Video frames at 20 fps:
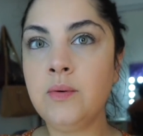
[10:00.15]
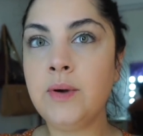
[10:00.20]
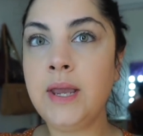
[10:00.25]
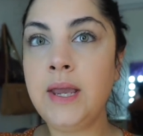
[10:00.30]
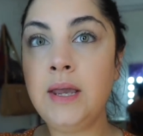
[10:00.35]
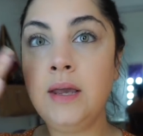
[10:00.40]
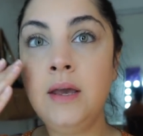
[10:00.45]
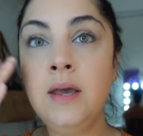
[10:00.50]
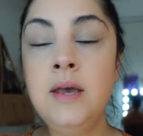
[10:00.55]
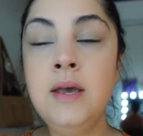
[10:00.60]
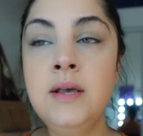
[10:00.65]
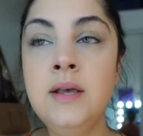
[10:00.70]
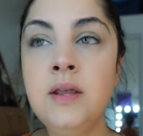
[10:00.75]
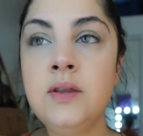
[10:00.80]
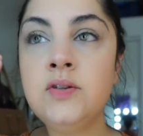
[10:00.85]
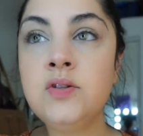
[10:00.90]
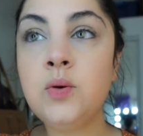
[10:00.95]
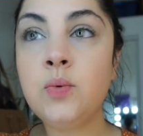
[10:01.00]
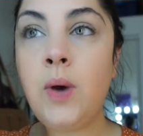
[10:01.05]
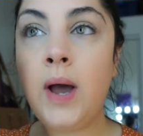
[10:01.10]
okay?
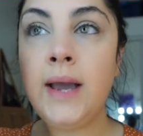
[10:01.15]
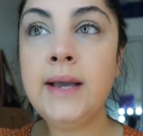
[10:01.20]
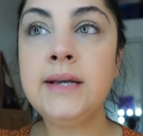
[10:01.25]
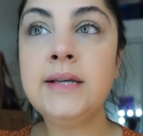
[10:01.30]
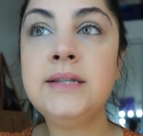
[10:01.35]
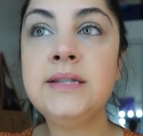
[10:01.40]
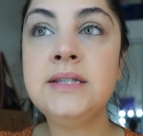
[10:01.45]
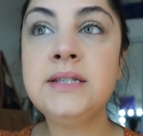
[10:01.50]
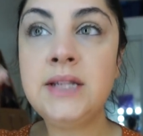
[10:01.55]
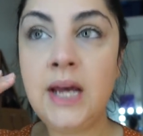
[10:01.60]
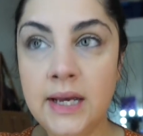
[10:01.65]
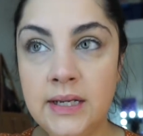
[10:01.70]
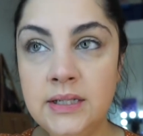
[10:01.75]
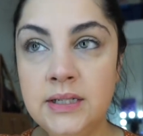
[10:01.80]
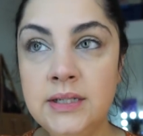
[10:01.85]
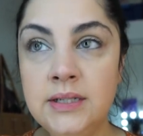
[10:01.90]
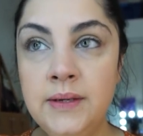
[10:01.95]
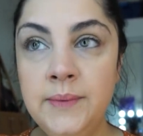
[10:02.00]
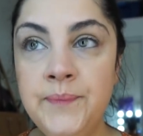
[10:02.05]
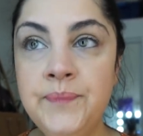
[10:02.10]
So I could
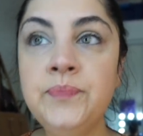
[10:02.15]
set